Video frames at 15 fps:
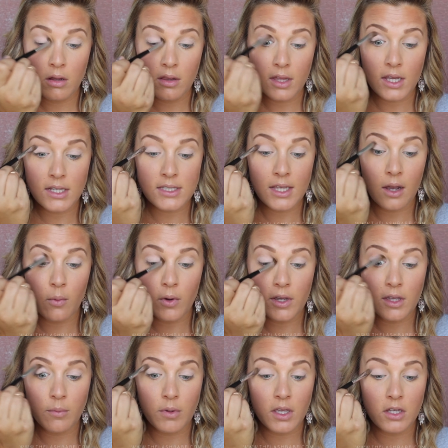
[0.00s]
Like I said, we're
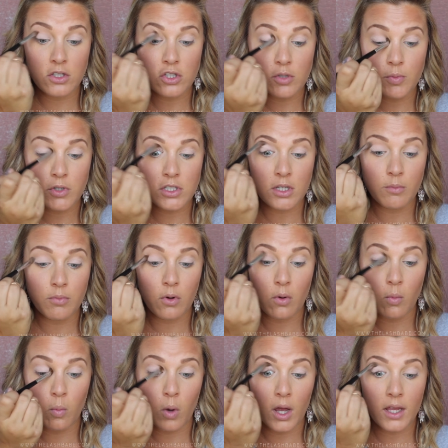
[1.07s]
keeping it super
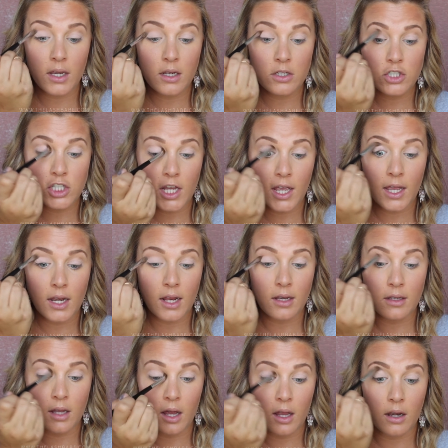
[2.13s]
simple. One shade
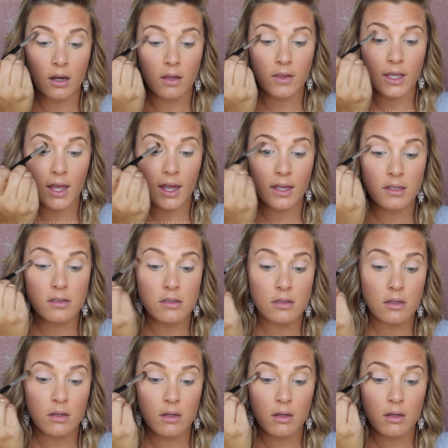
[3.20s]
and done on the eyes.